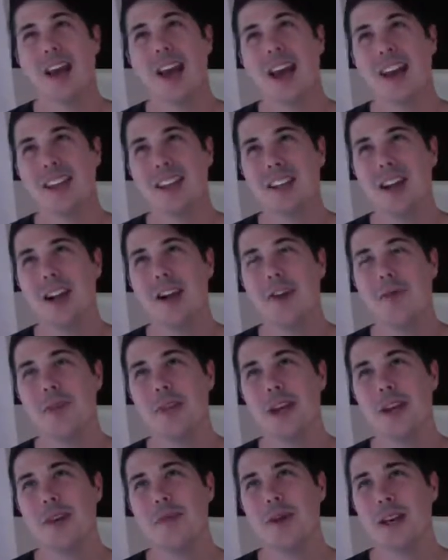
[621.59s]
Actually, I don't
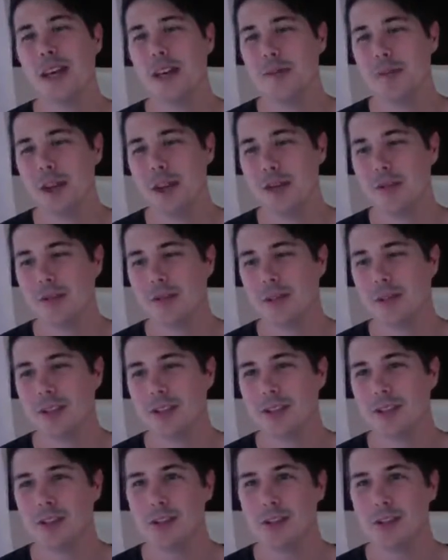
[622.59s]
plan on making money from this.